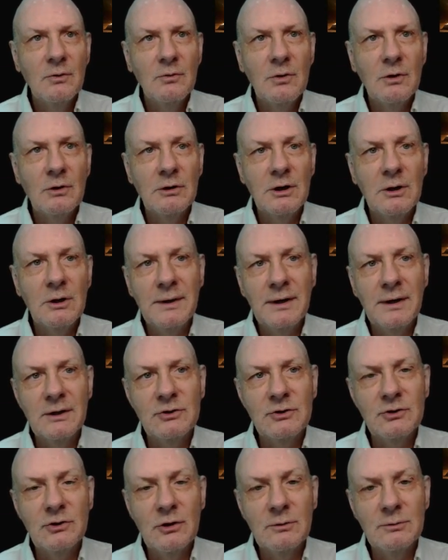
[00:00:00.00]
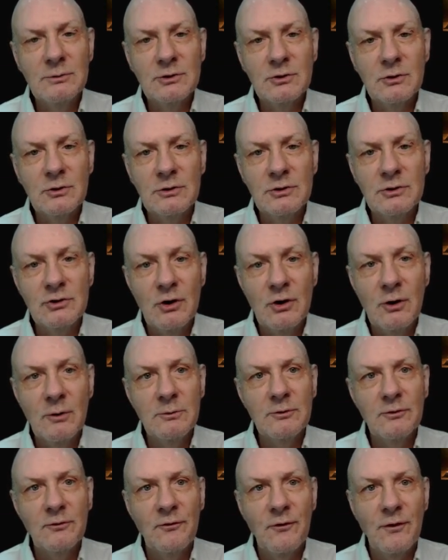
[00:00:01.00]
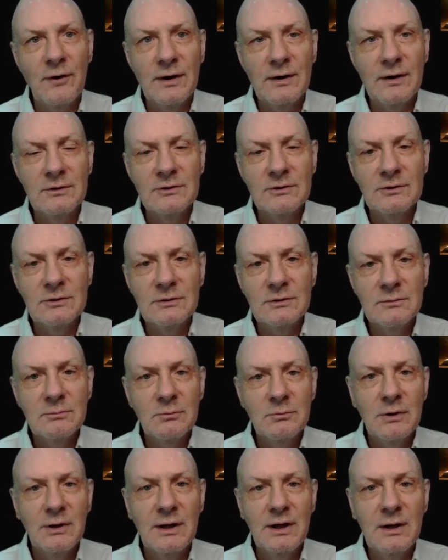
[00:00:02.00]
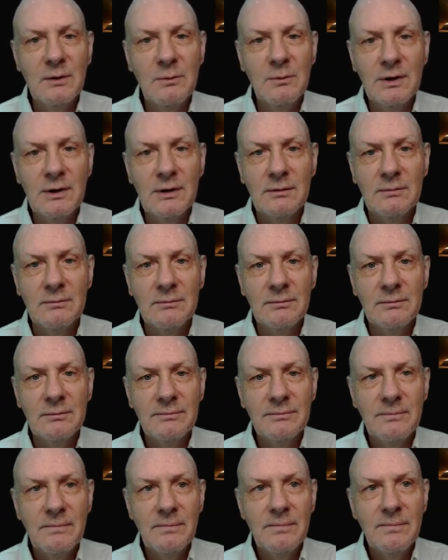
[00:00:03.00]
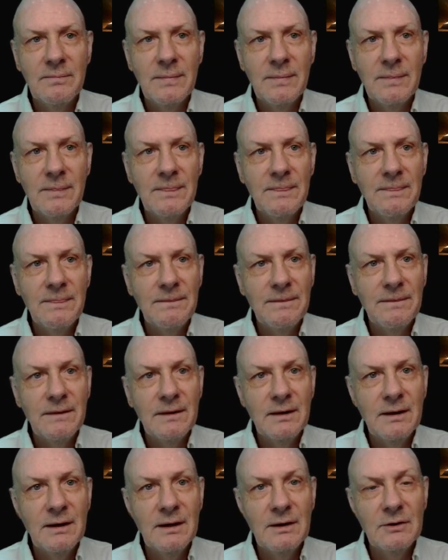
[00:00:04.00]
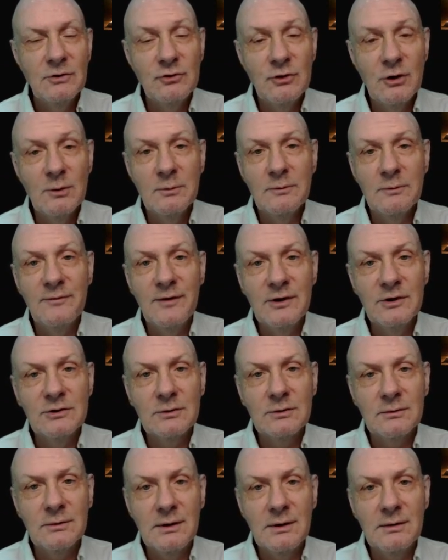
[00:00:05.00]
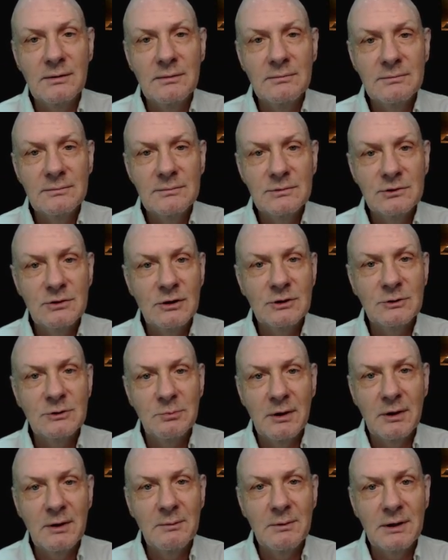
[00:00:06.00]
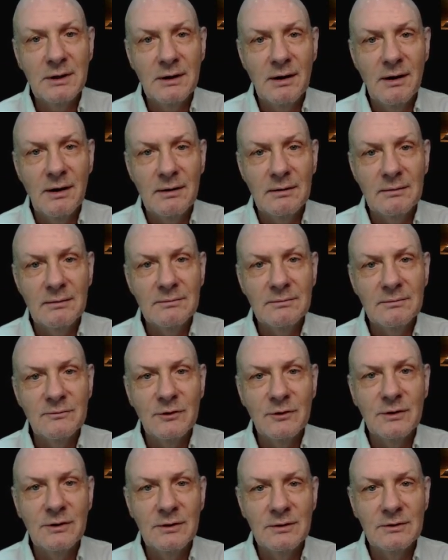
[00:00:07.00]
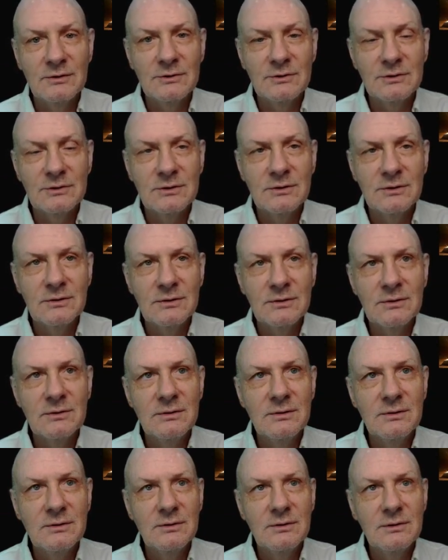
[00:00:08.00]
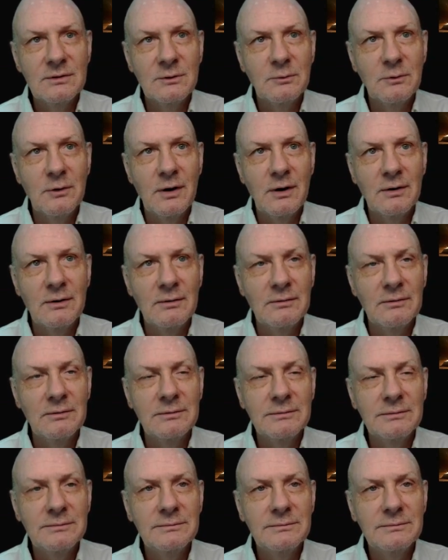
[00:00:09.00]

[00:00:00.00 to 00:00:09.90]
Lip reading: But looking back at Job's story, Job's friends blame him. And Job eventually starts blaming God for his debacle.